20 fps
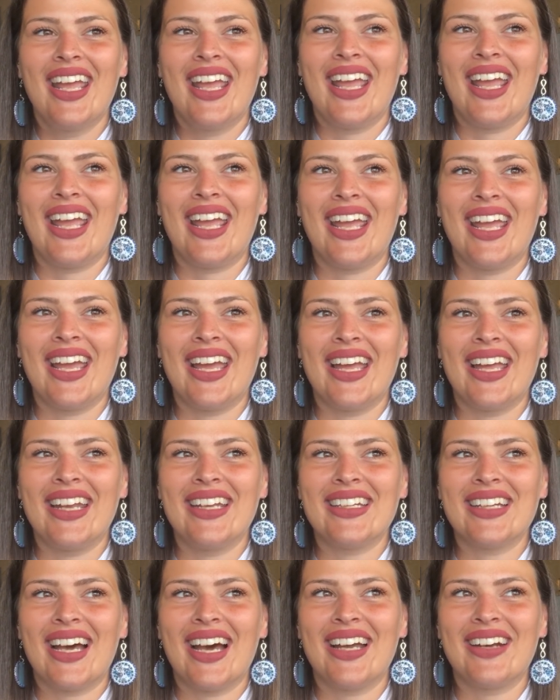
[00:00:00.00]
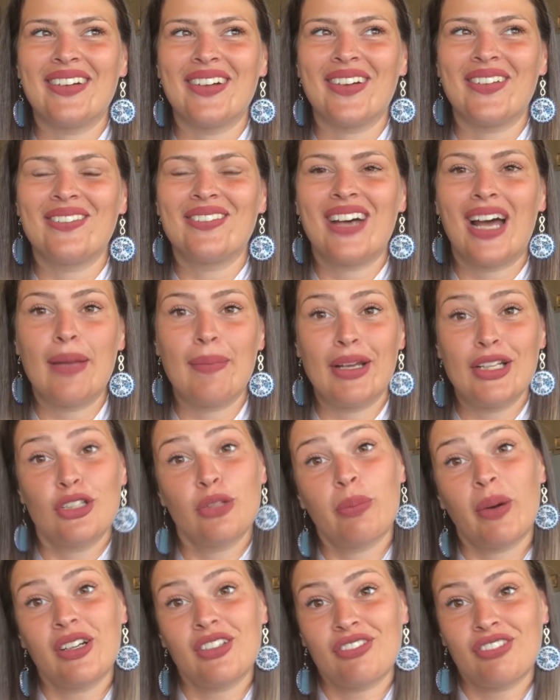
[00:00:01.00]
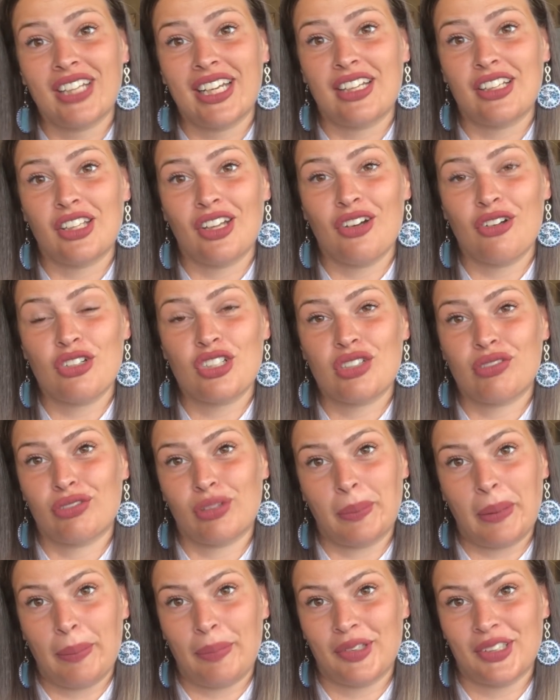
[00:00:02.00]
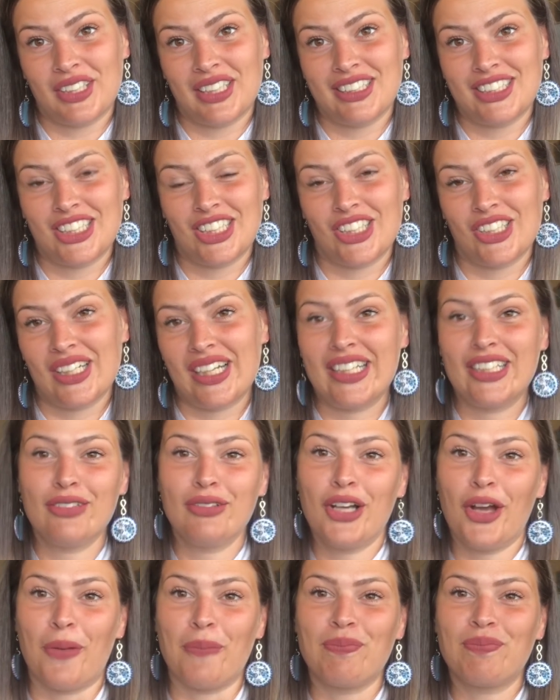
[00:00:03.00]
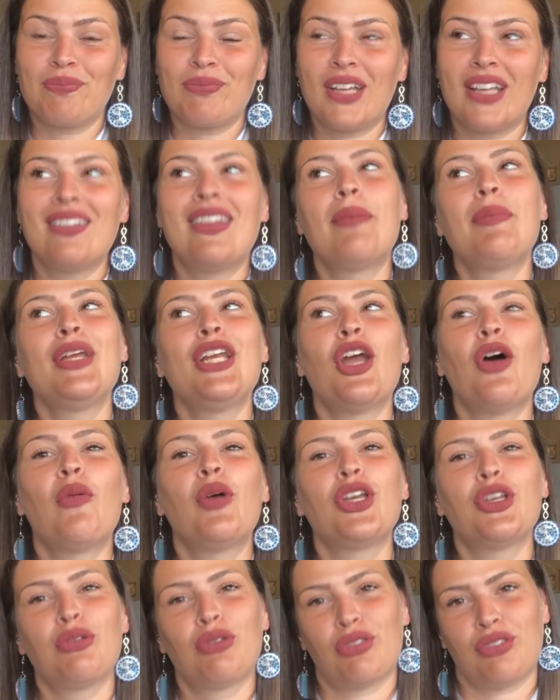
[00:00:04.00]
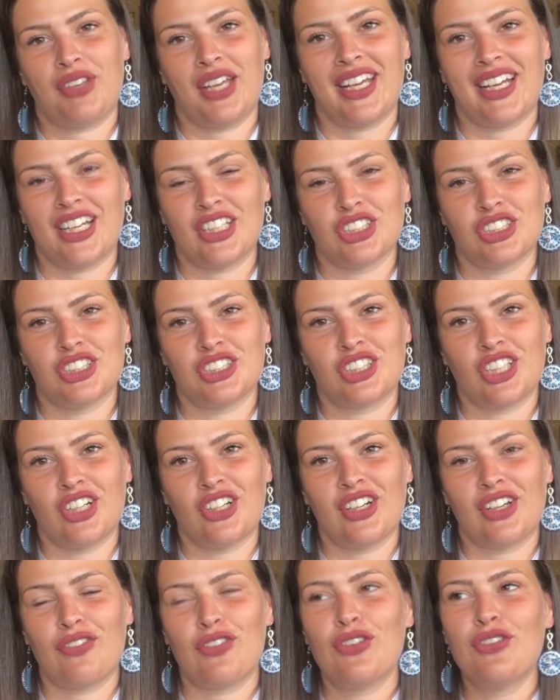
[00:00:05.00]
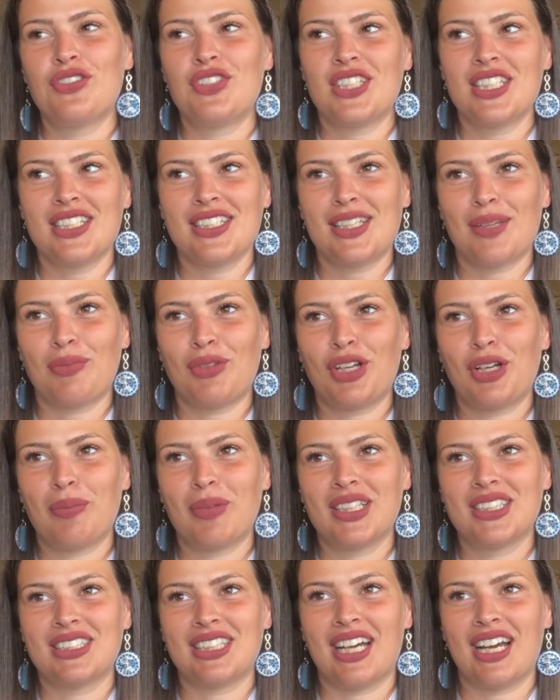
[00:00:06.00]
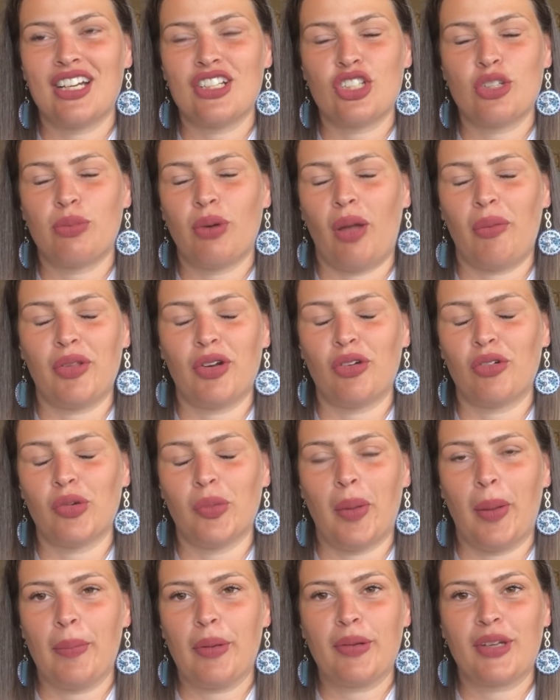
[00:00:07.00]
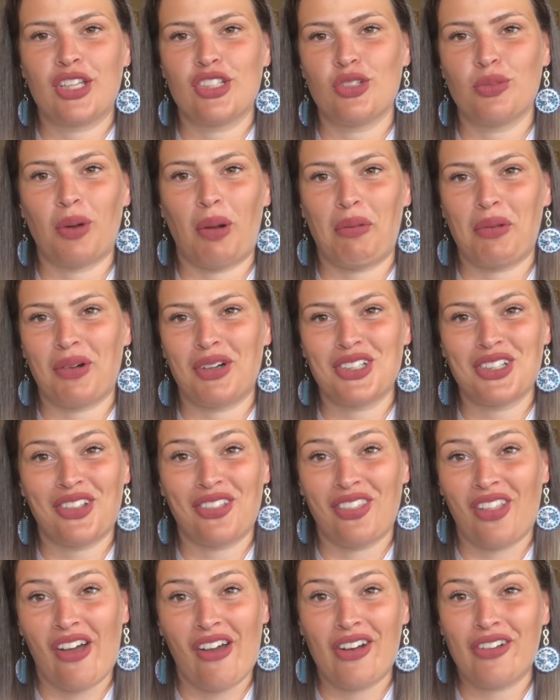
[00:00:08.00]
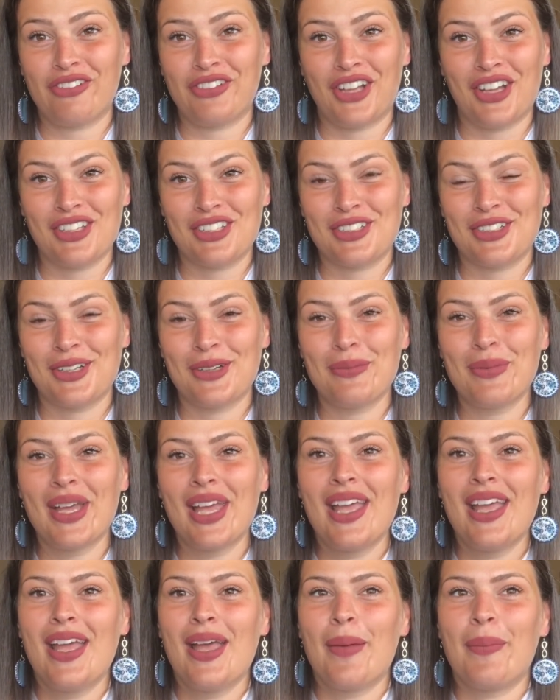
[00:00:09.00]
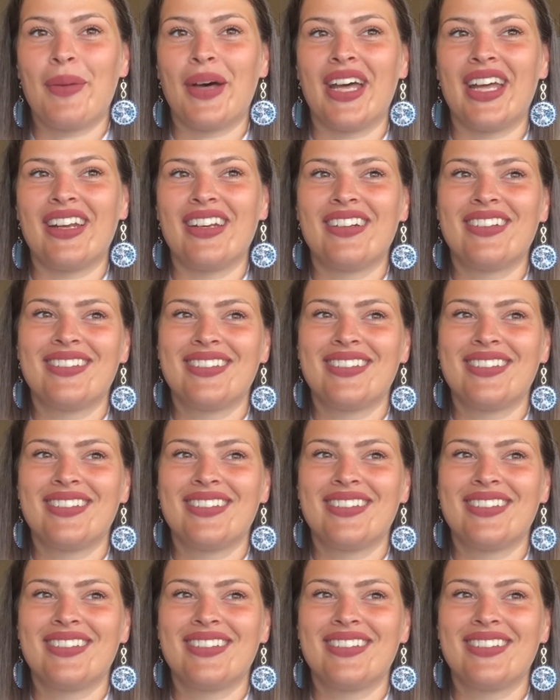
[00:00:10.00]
And I don't know, I might do butterfly cloche for my birthday start. I don't know. Let me know what you think I should start. If you've seen something in my stash, you probably don't remember because you probably watch a lot of FlossTube. But